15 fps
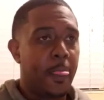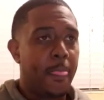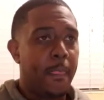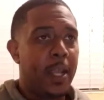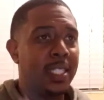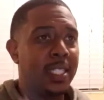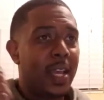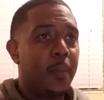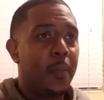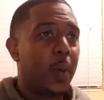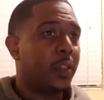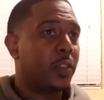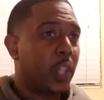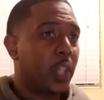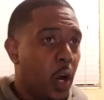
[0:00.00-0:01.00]
He said,
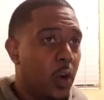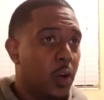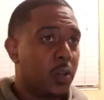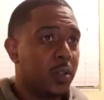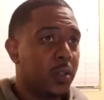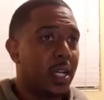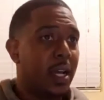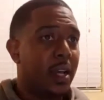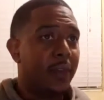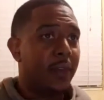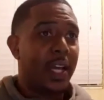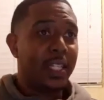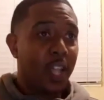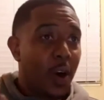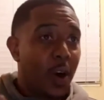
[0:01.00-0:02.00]
but those
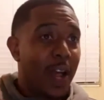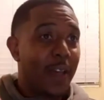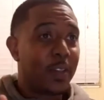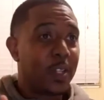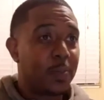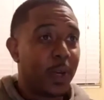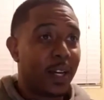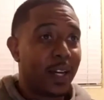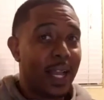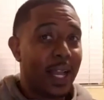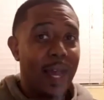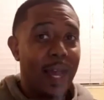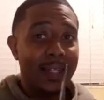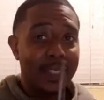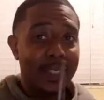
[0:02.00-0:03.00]
that don't have the Spirit of
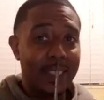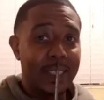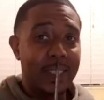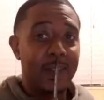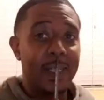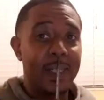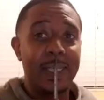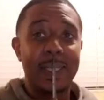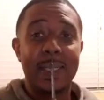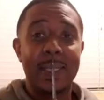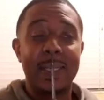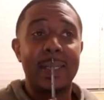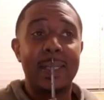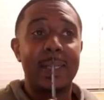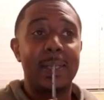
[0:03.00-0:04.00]
God, you know what is
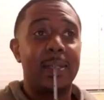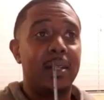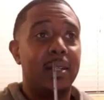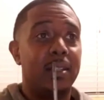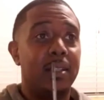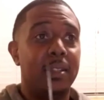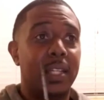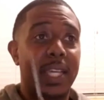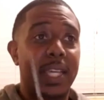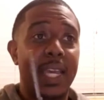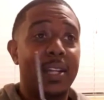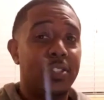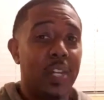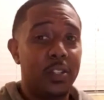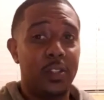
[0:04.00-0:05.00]
that? They
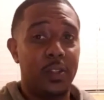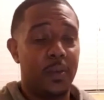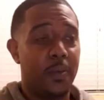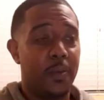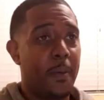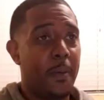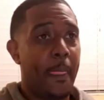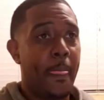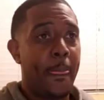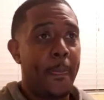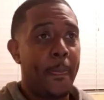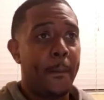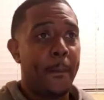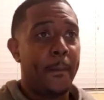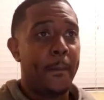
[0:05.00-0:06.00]
can't judge you.
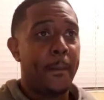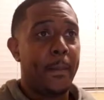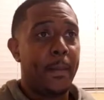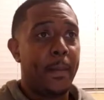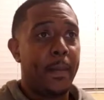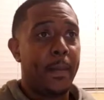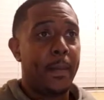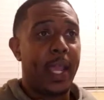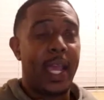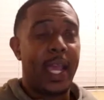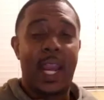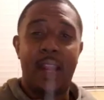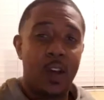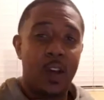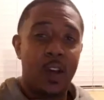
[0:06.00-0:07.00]
And
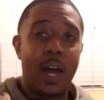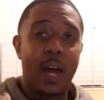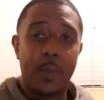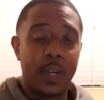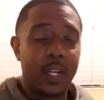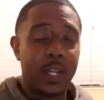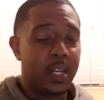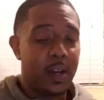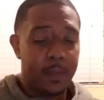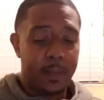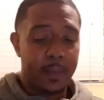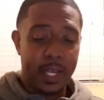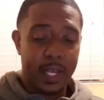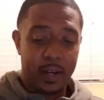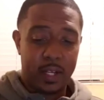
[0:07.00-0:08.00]
I know I'll bring it up
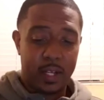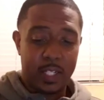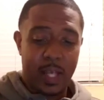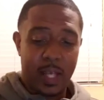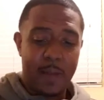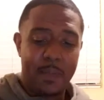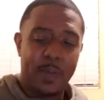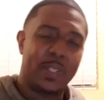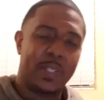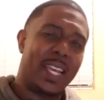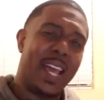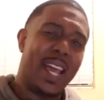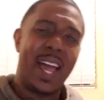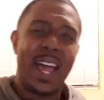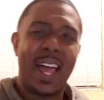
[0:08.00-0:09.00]
later because a lot of people say,
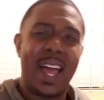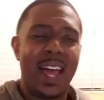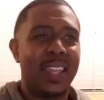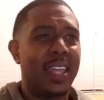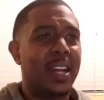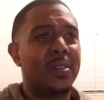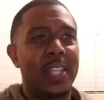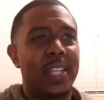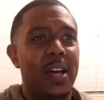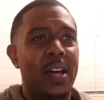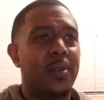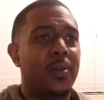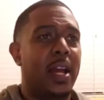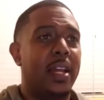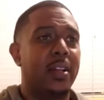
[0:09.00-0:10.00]
ah, that don't
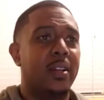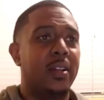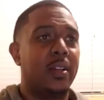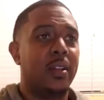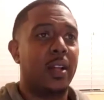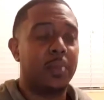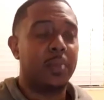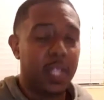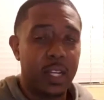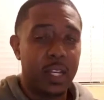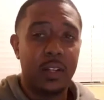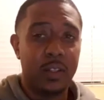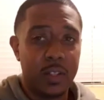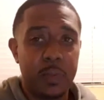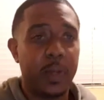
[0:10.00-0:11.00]
sound right. I'm telling
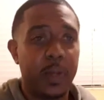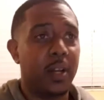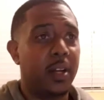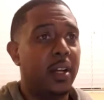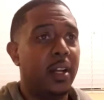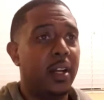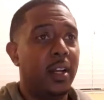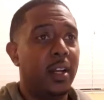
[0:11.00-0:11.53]
you in the Spirit.